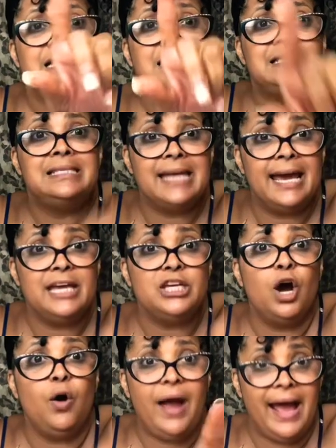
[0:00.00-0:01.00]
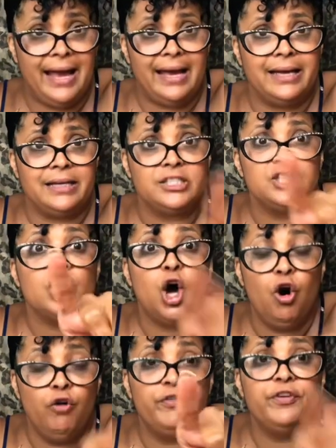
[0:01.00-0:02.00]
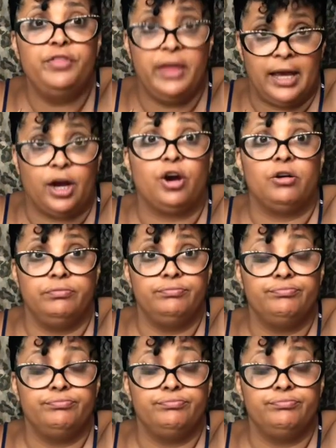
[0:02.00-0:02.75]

Stay your ass over there.